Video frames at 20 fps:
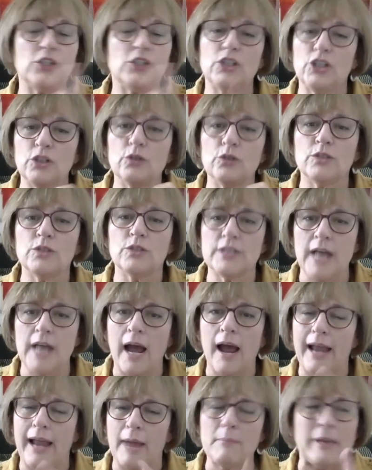you
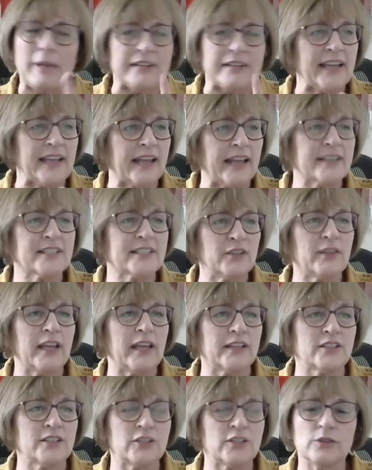dye? I meant to ask you
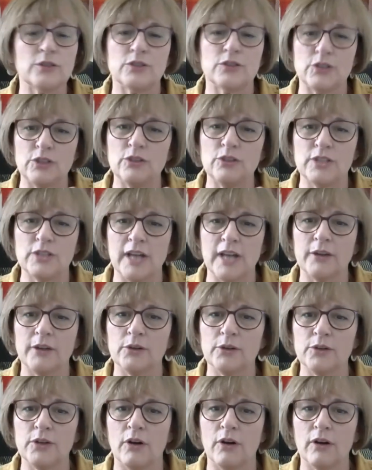that too. Do you dye
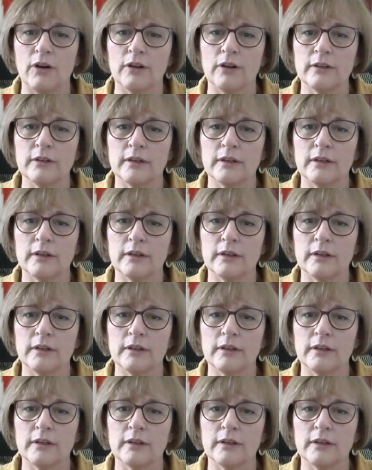your yarn?